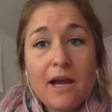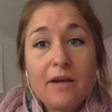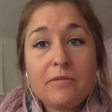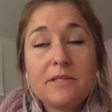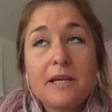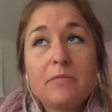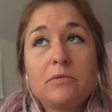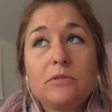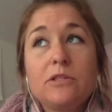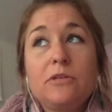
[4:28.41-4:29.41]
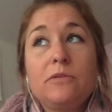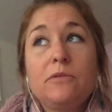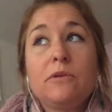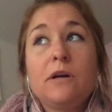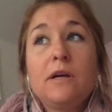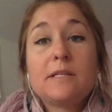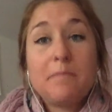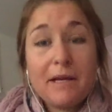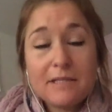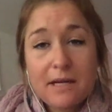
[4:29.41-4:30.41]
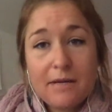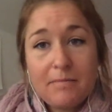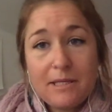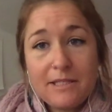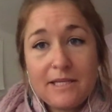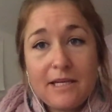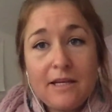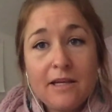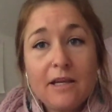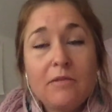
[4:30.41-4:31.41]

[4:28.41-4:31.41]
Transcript: I was able to spend time meditating.